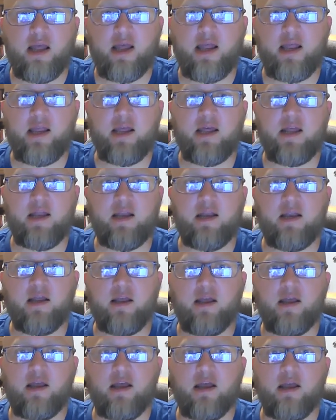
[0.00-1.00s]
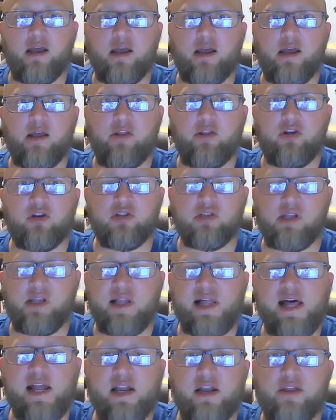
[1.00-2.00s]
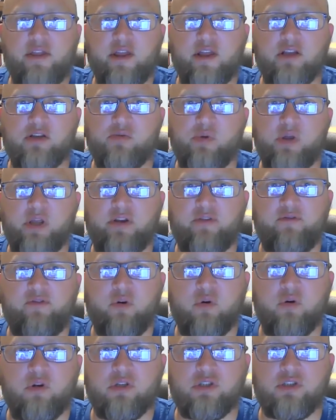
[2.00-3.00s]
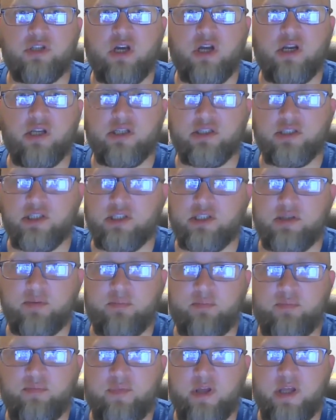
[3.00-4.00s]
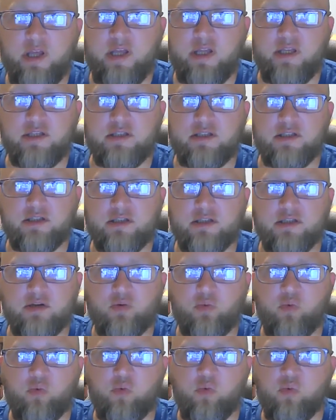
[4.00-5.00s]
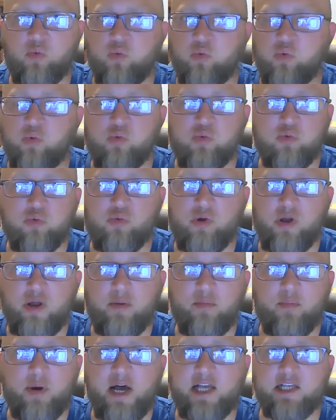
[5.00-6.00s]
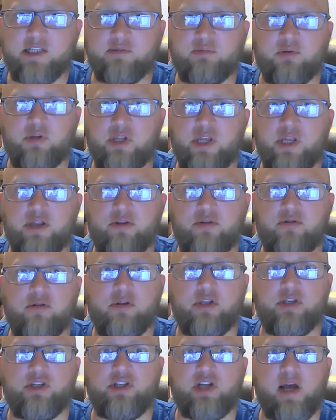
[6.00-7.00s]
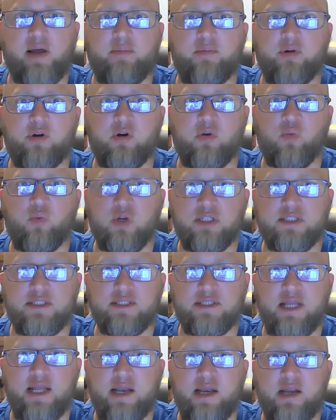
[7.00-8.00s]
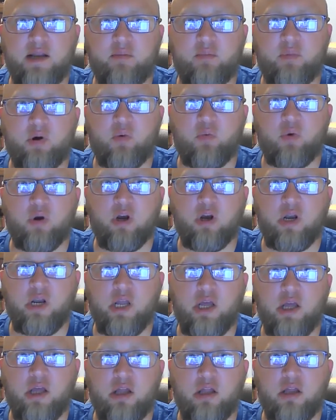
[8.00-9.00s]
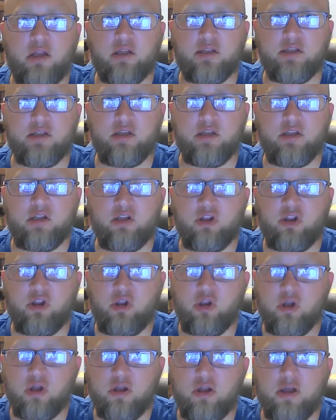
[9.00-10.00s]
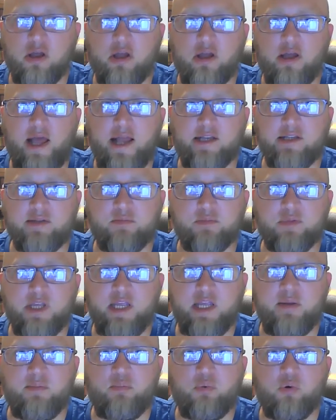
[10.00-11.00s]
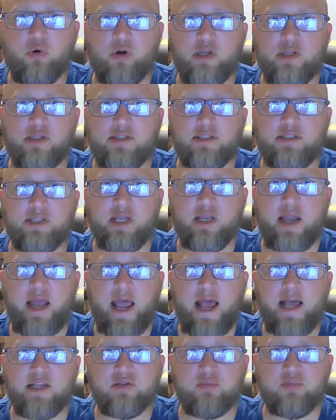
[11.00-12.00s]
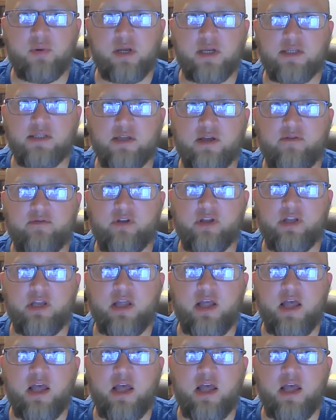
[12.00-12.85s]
And there's a lot of things we can focus on because it's impossible to get through the chapter in one setting, but we're going to look at some key points and aspects of it.